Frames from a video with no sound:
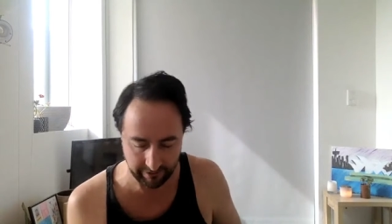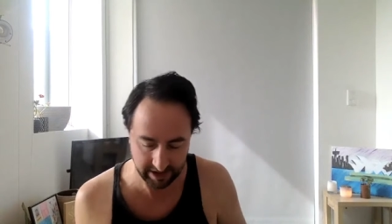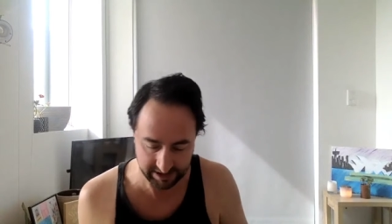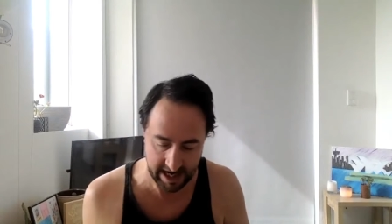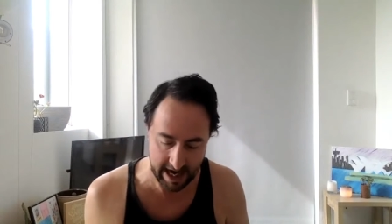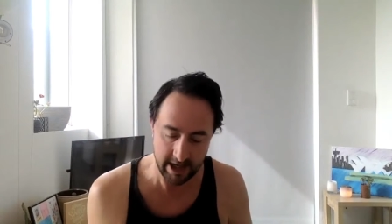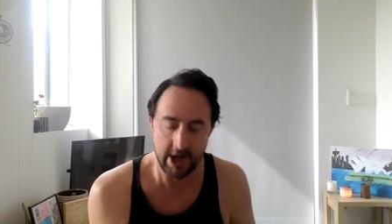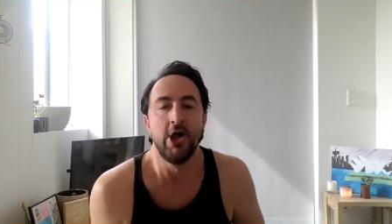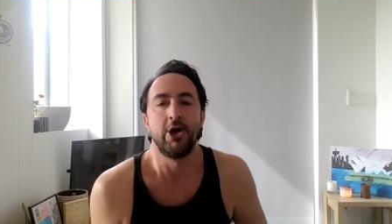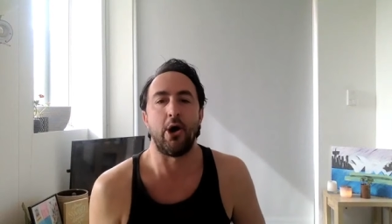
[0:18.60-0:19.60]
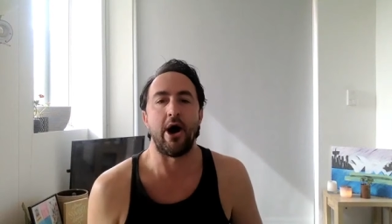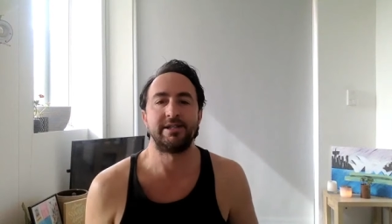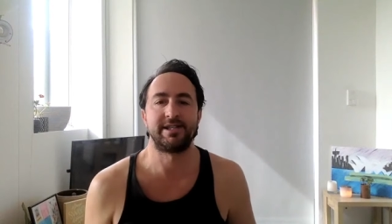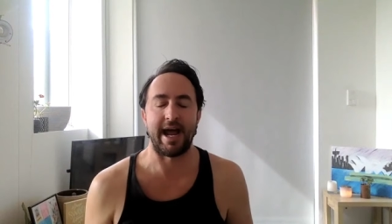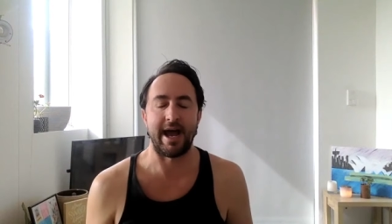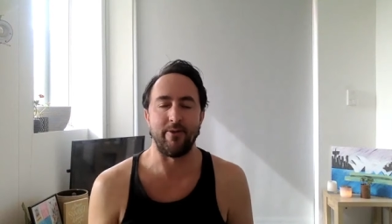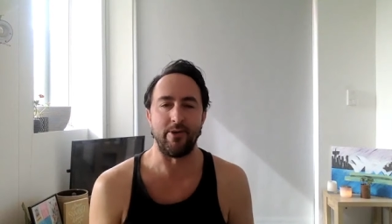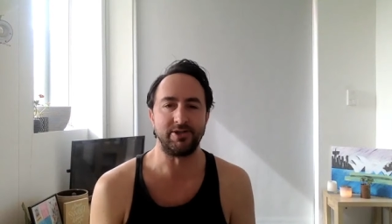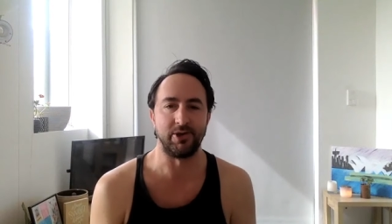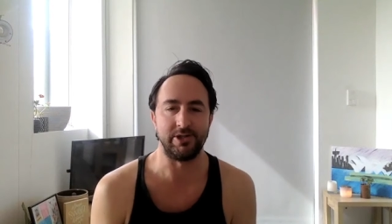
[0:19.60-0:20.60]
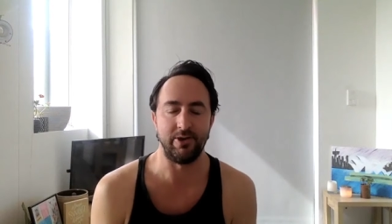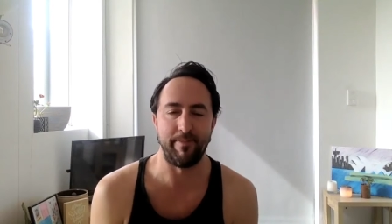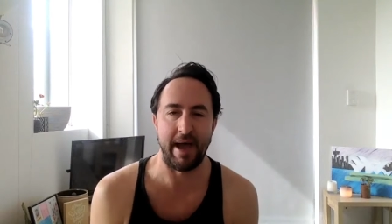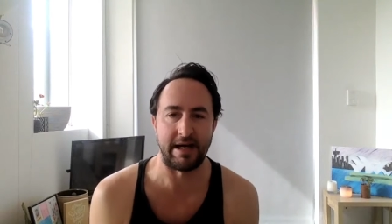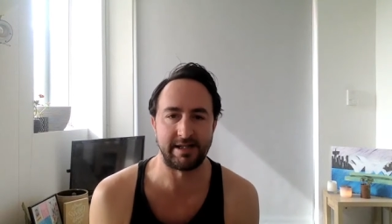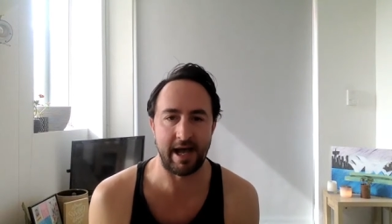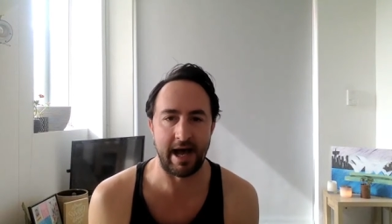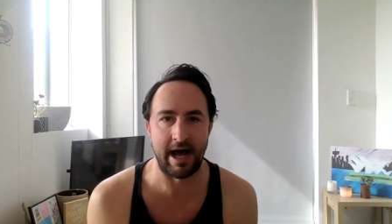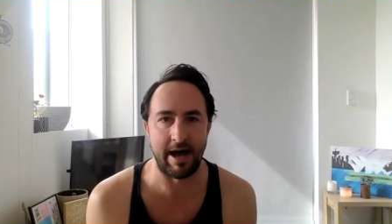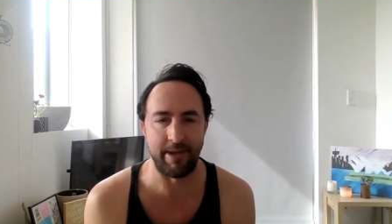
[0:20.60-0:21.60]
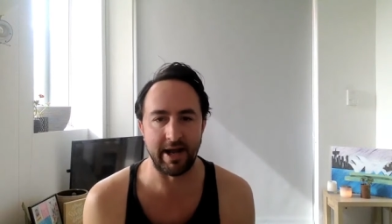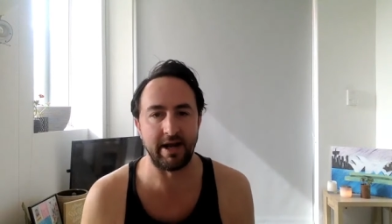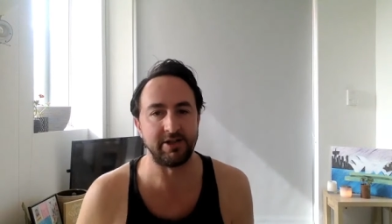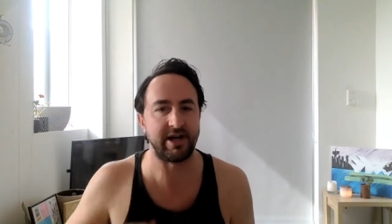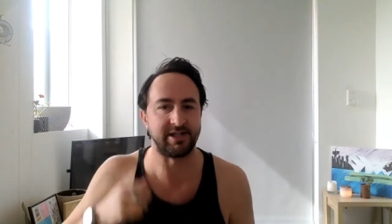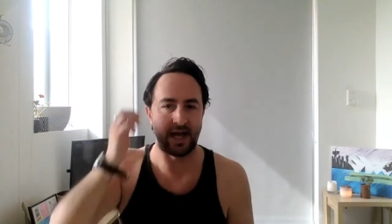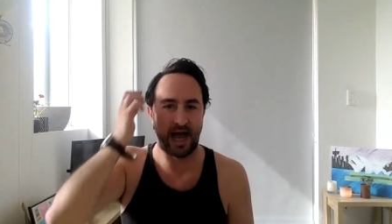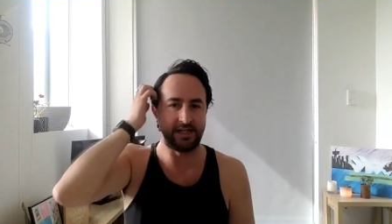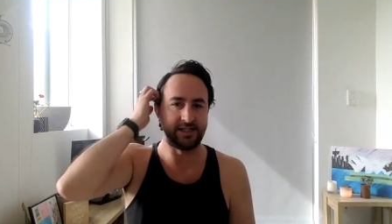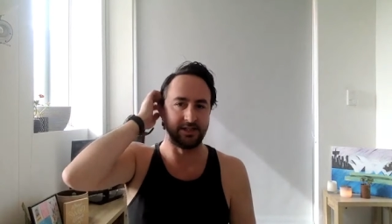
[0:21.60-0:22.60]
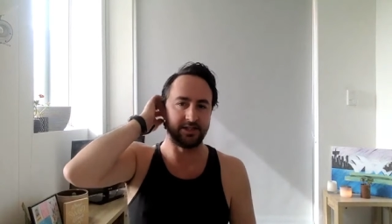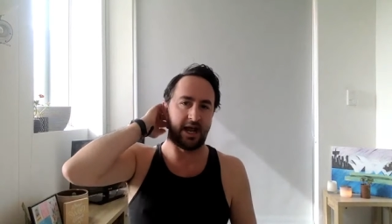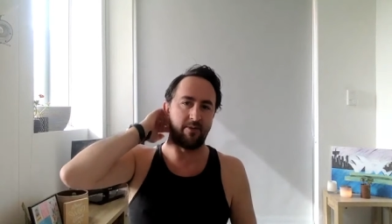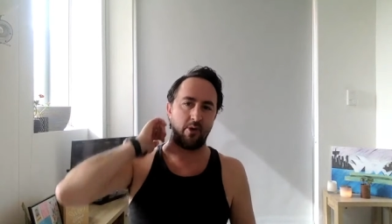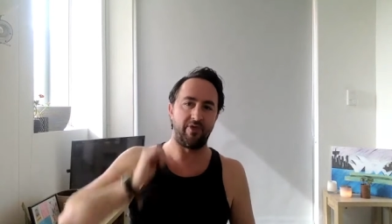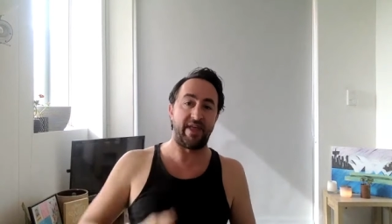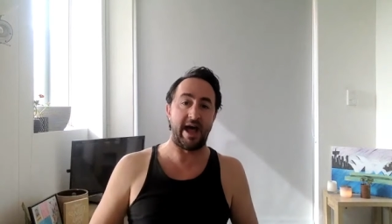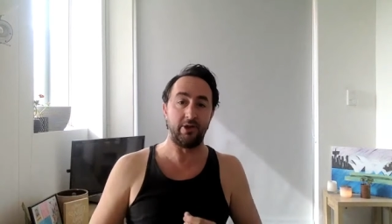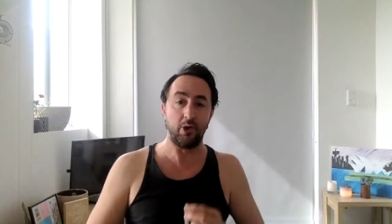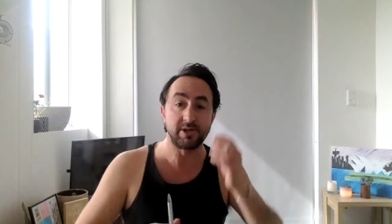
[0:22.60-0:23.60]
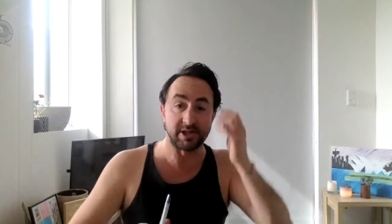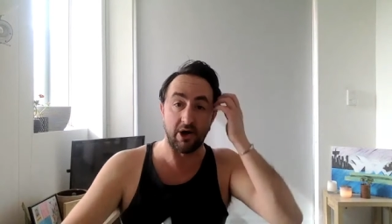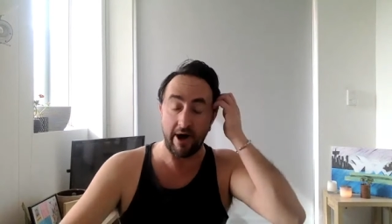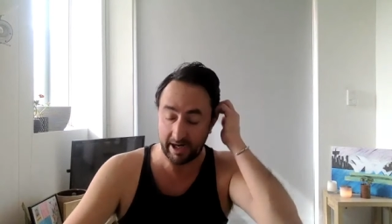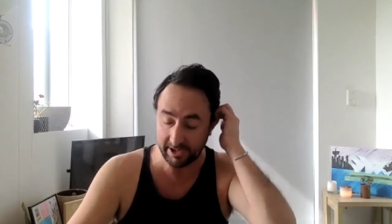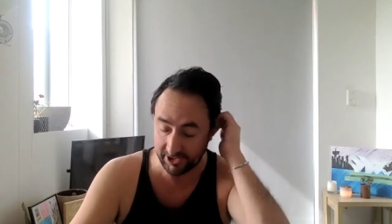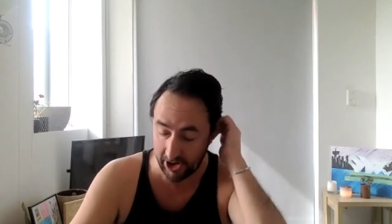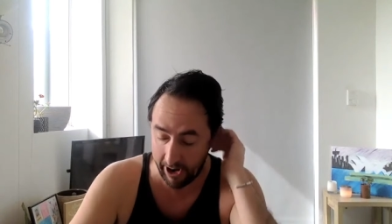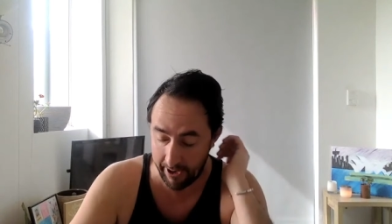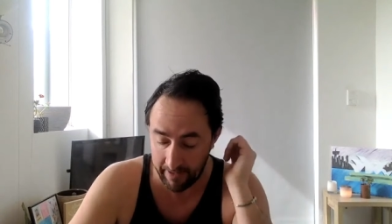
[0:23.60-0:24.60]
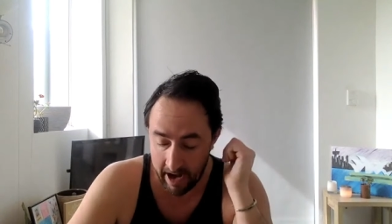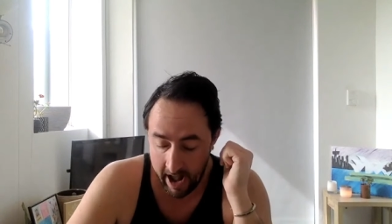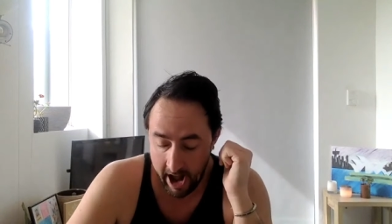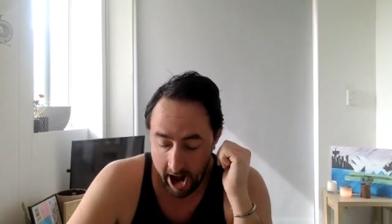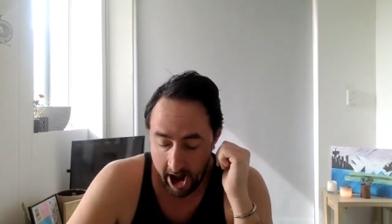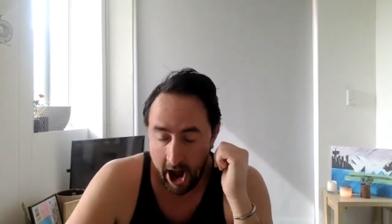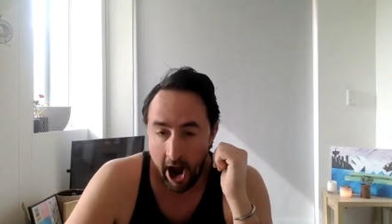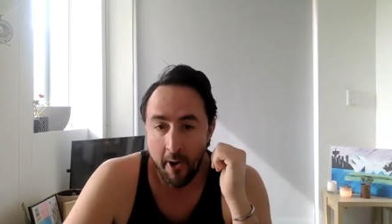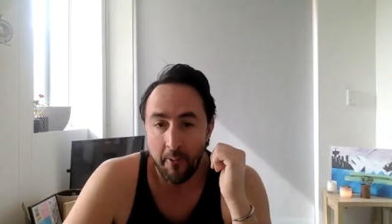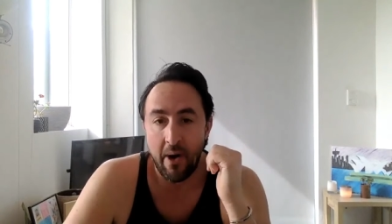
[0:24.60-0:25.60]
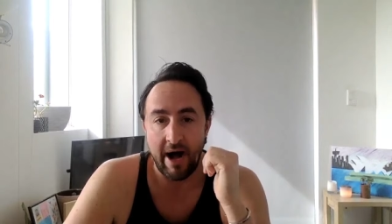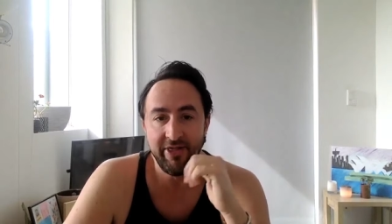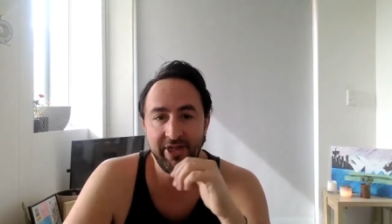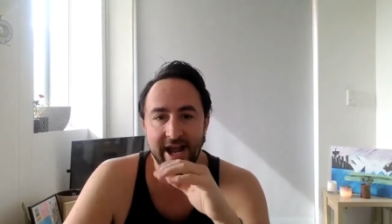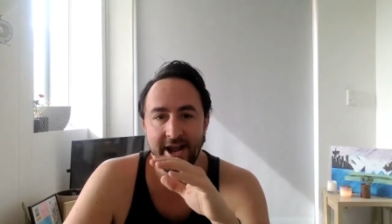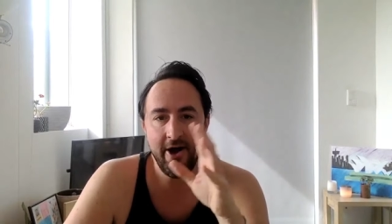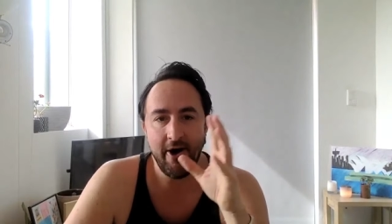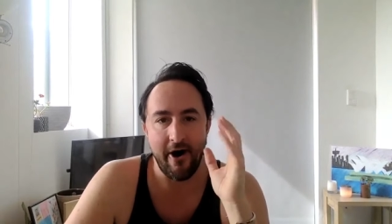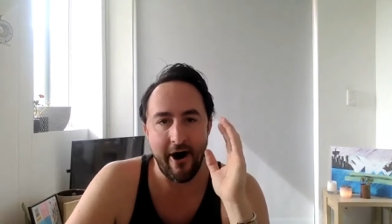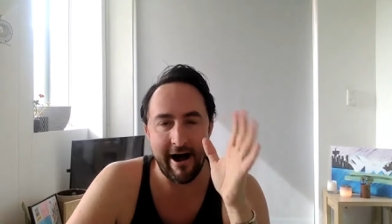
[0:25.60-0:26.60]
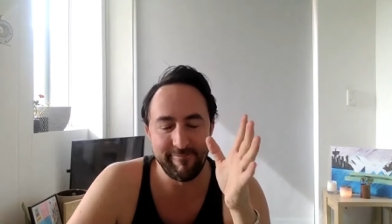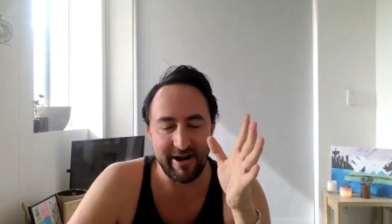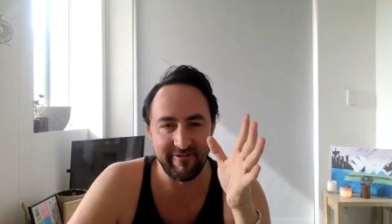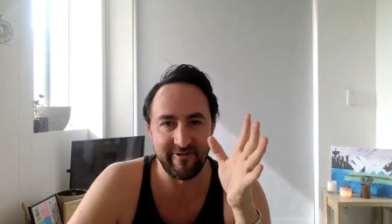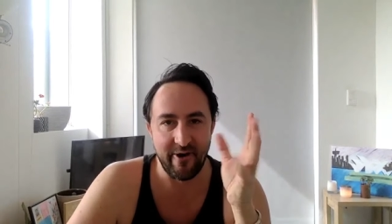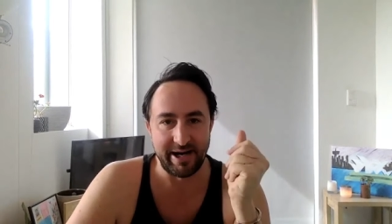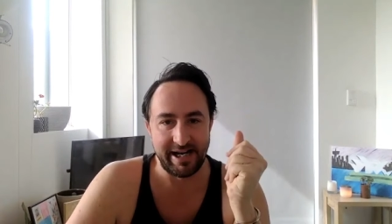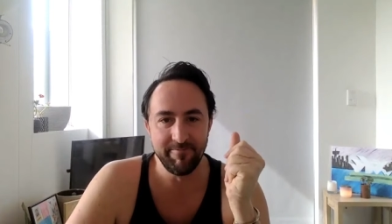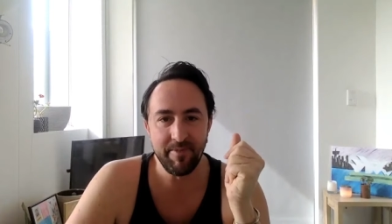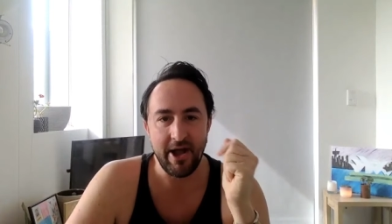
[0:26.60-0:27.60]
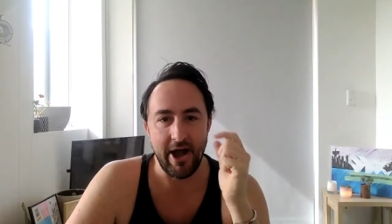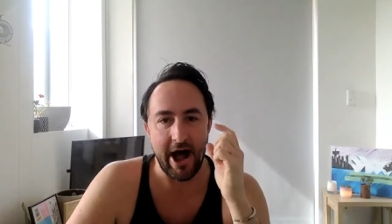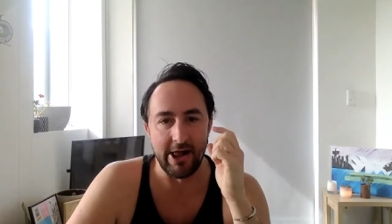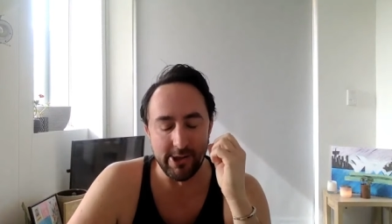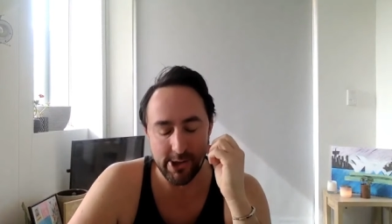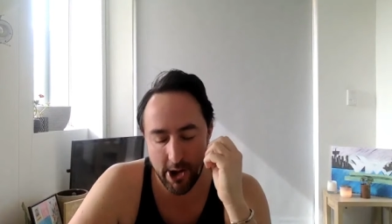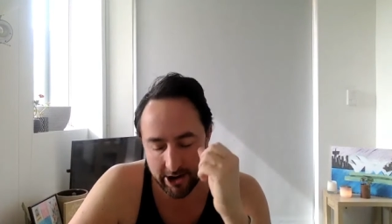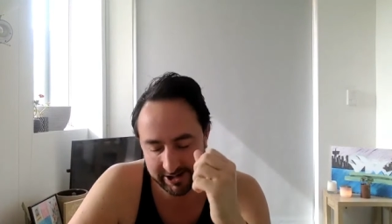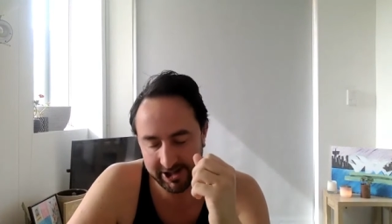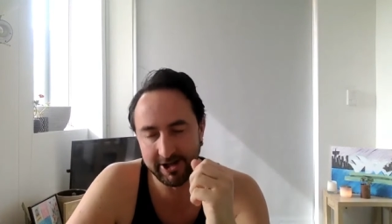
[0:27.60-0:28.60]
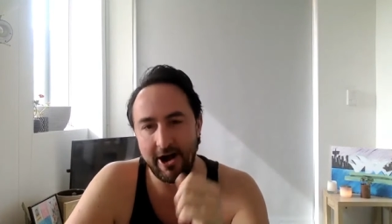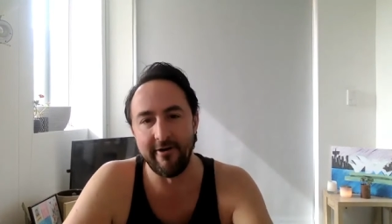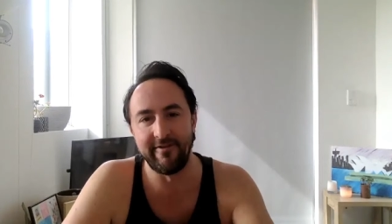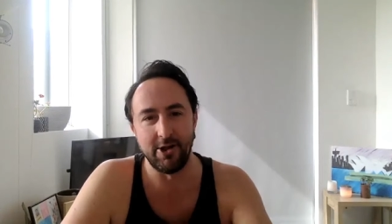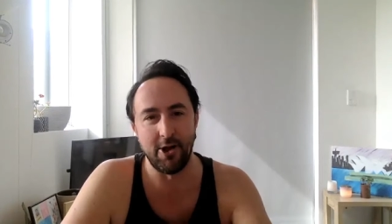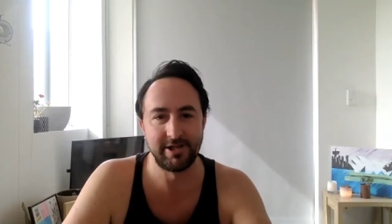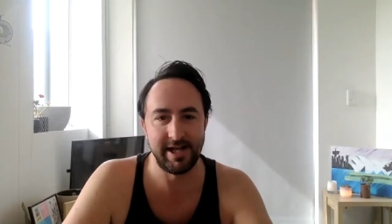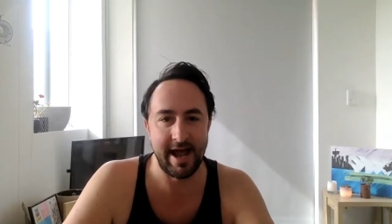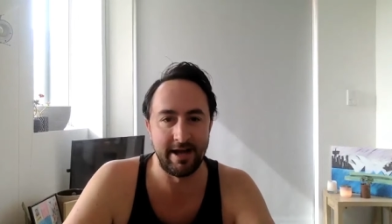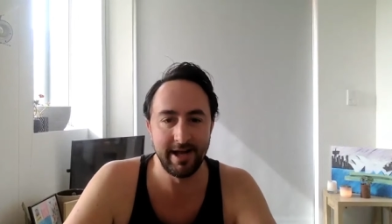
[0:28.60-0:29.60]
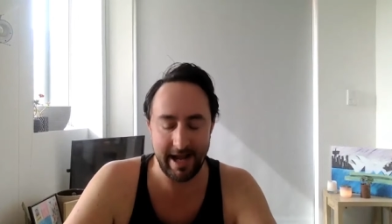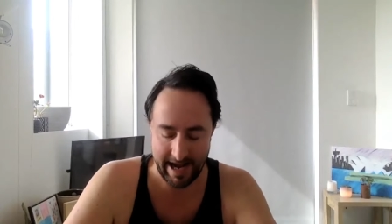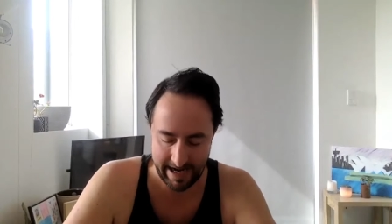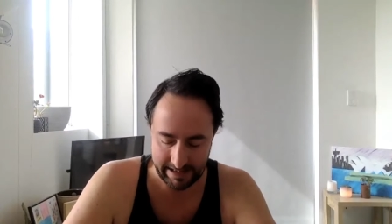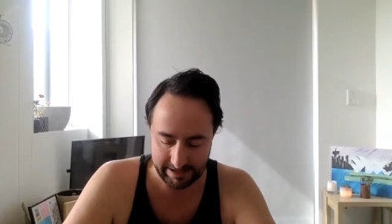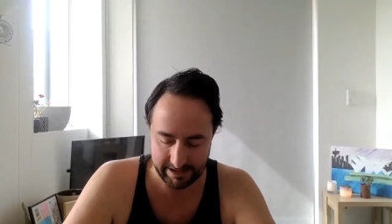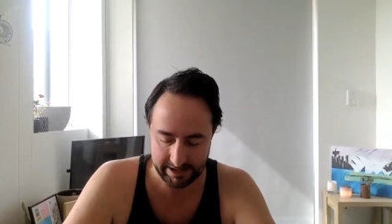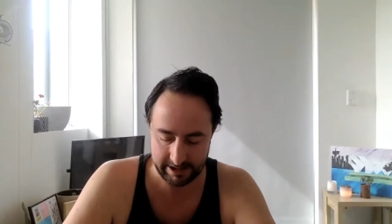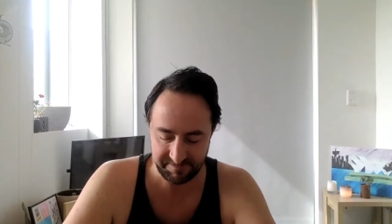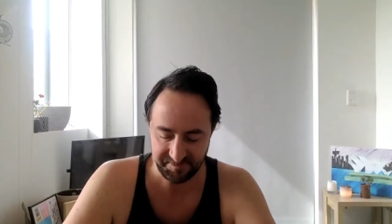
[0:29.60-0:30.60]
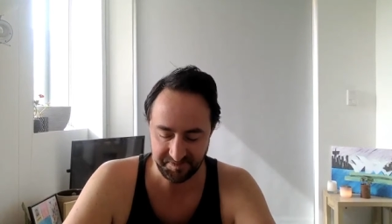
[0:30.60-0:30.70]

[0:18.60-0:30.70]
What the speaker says: reach out. Guys, today I want to talk to you about being an attraction agent and what that looks like. So one thing I've been finding a lot over lockdown is